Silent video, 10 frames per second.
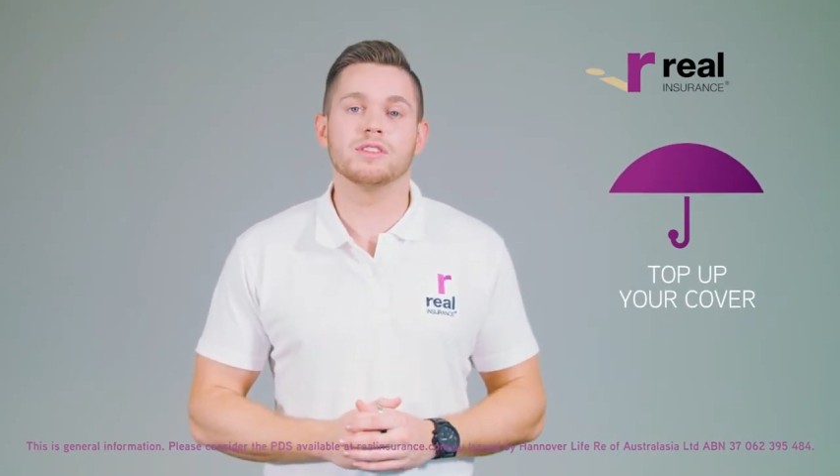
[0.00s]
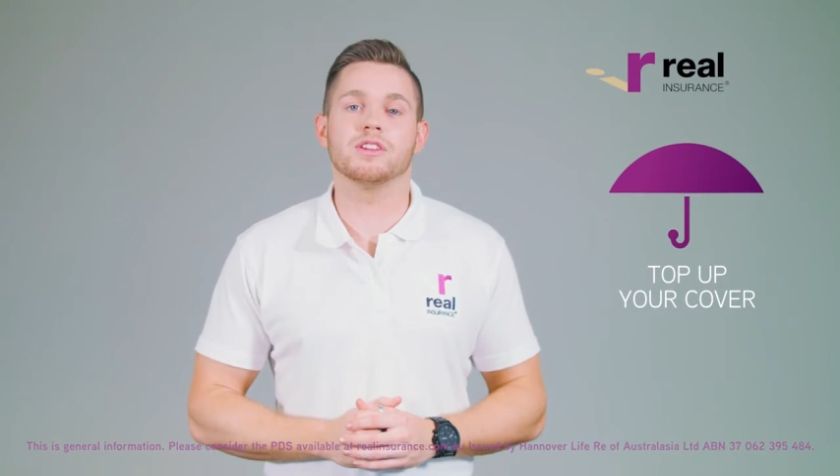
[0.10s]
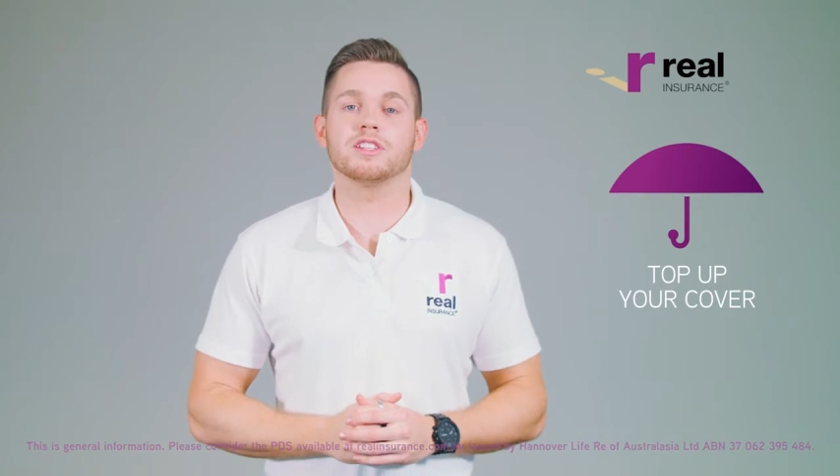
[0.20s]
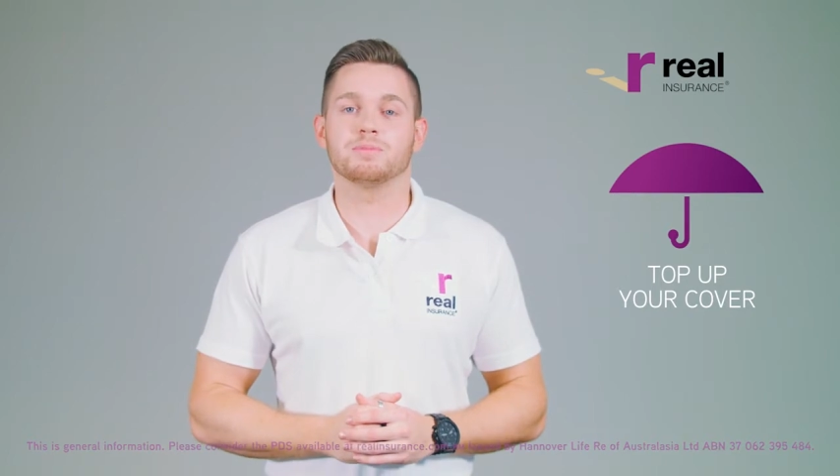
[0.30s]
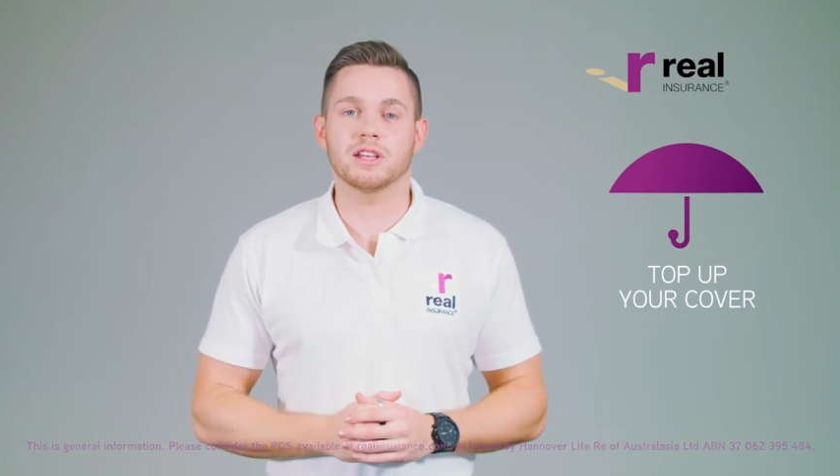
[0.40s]

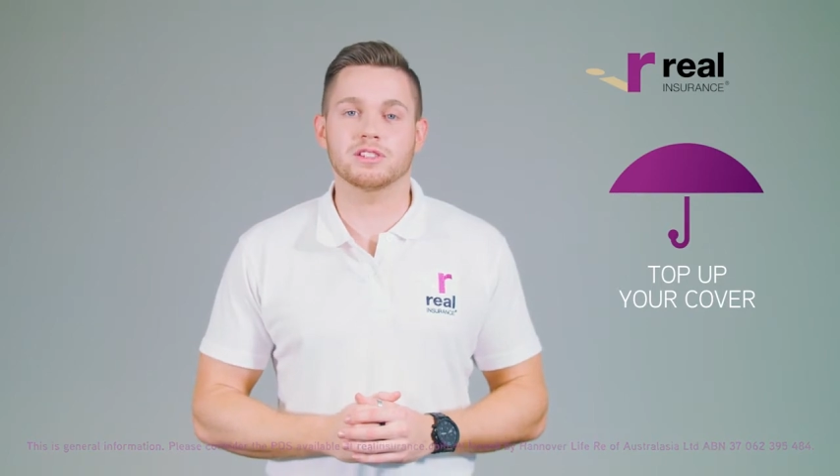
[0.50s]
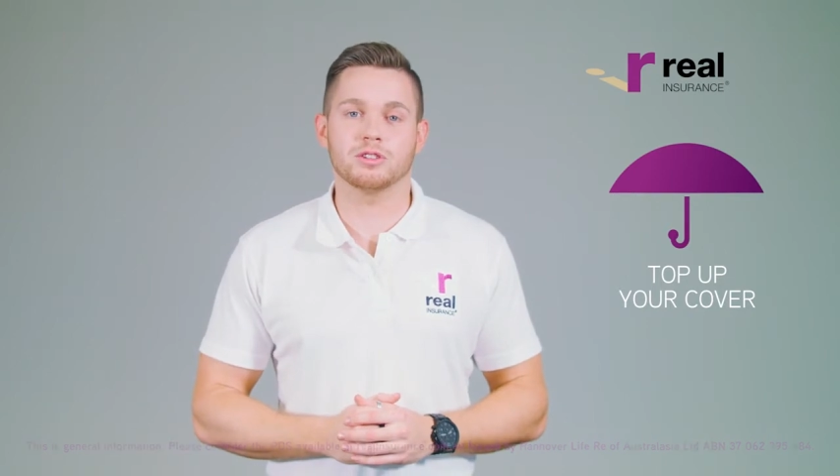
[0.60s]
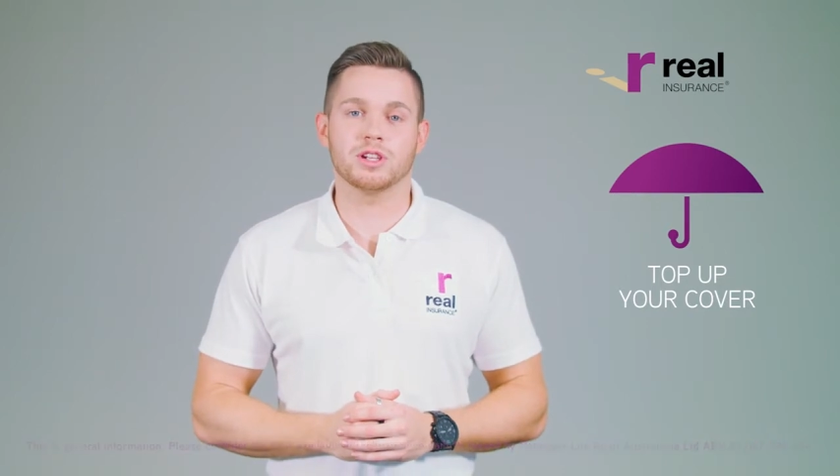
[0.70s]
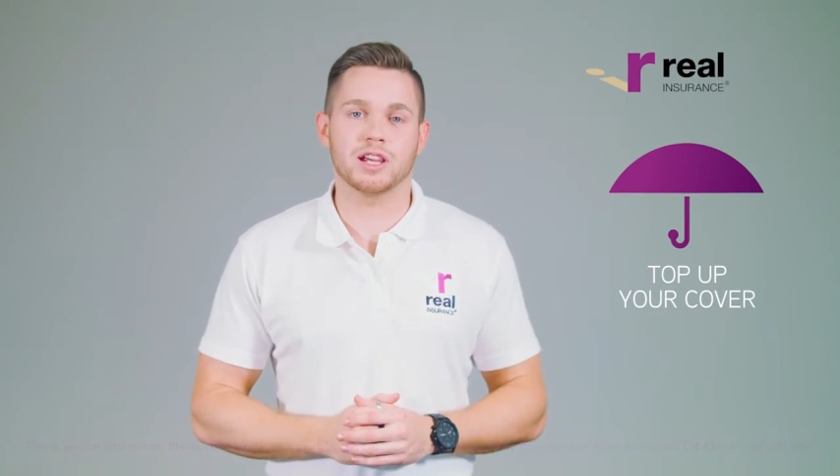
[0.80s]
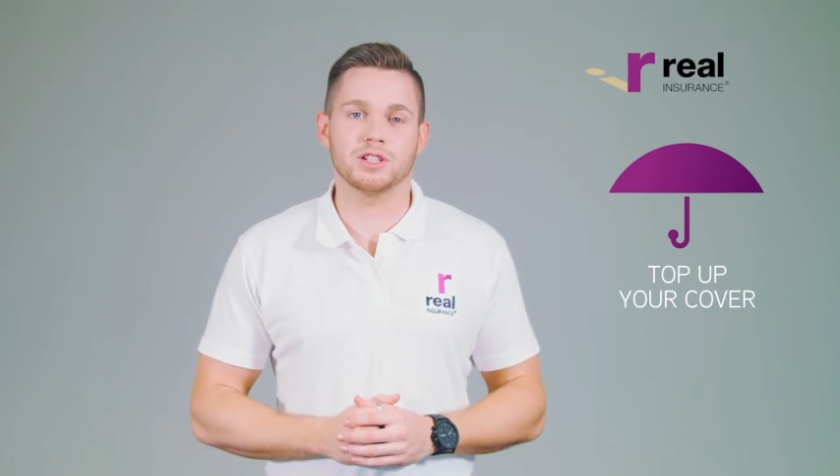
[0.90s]
that is based
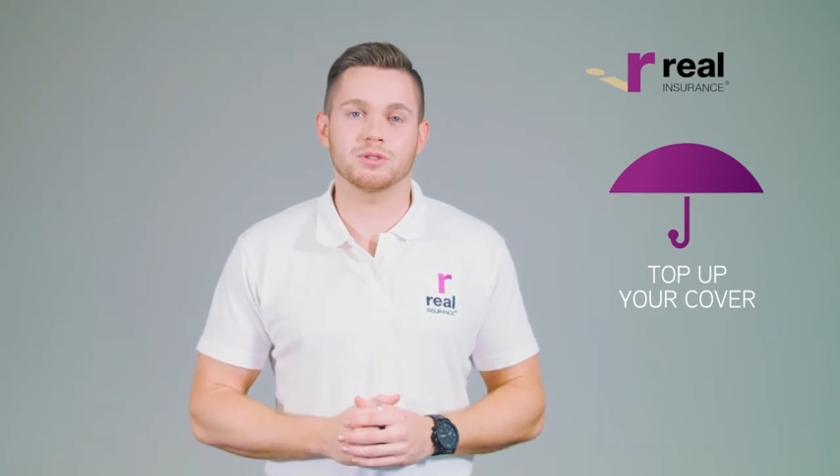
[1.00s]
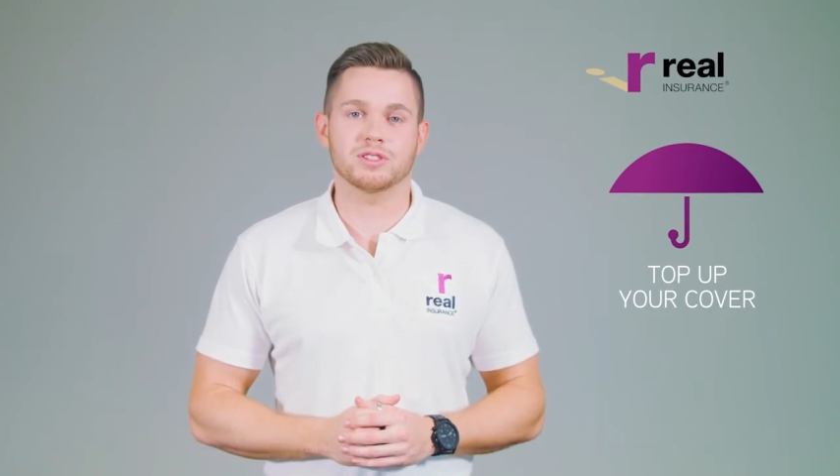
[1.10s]
on your age or